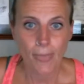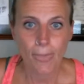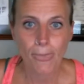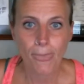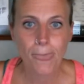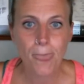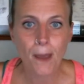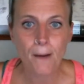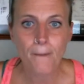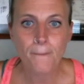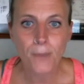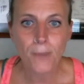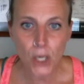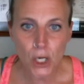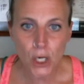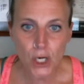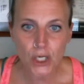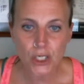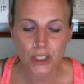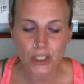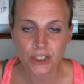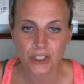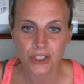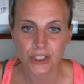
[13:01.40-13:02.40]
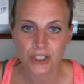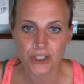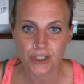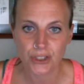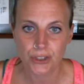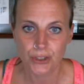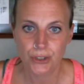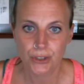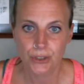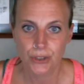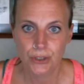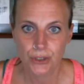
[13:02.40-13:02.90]
the books.
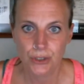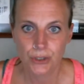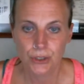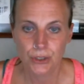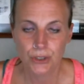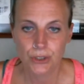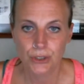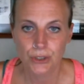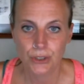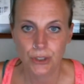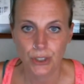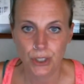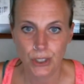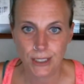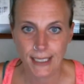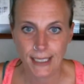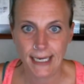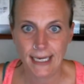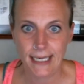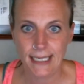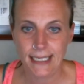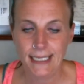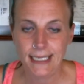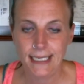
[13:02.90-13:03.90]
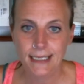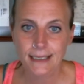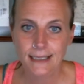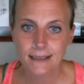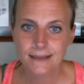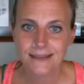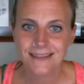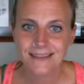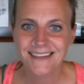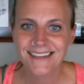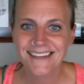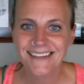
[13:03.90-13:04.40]
Okay.
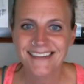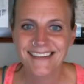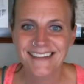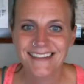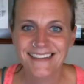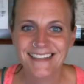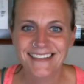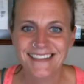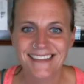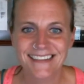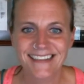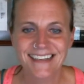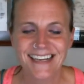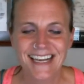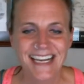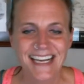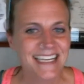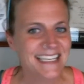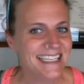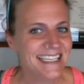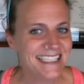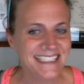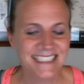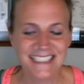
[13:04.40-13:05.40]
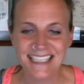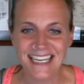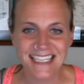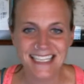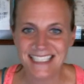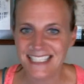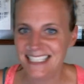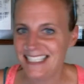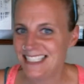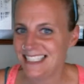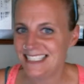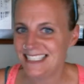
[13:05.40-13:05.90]
It
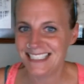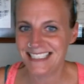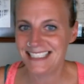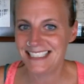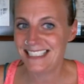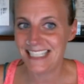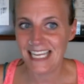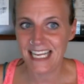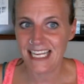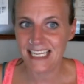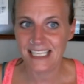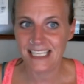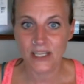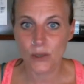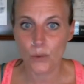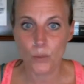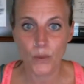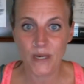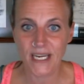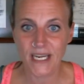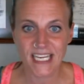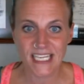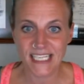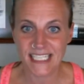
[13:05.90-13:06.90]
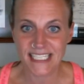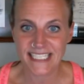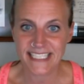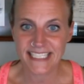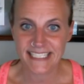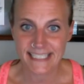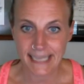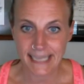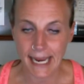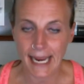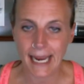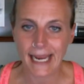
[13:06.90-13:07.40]
doesn't say that we get a
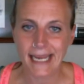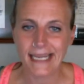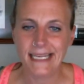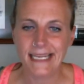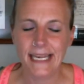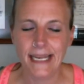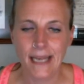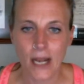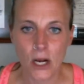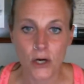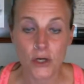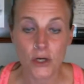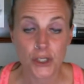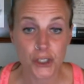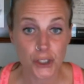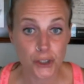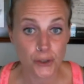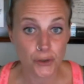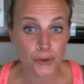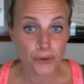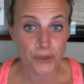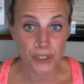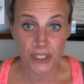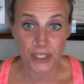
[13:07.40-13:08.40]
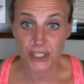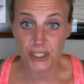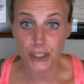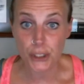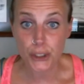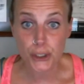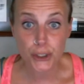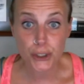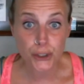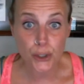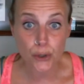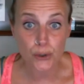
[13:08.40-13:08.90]
say in our children's
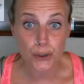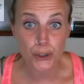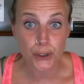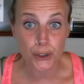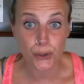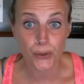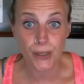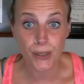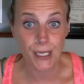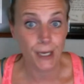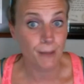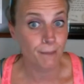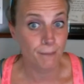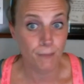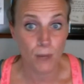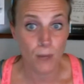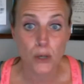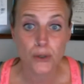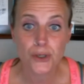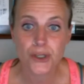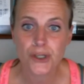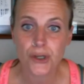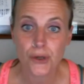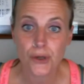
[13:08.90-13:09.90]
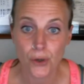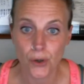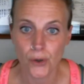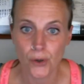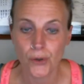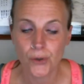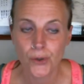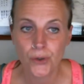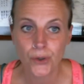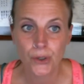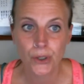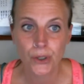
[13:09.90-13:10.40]
social and
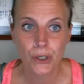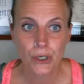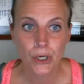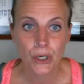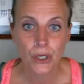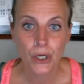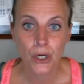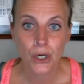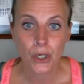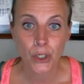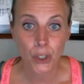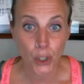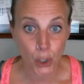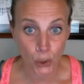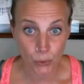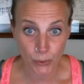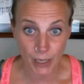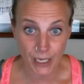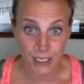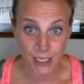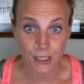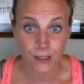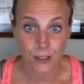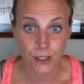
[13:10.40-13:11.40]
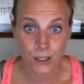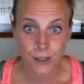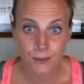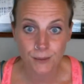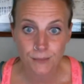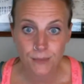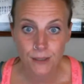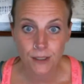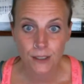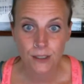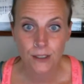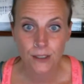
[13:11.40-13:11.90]
emotional
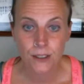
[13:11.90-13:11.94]
curriculum.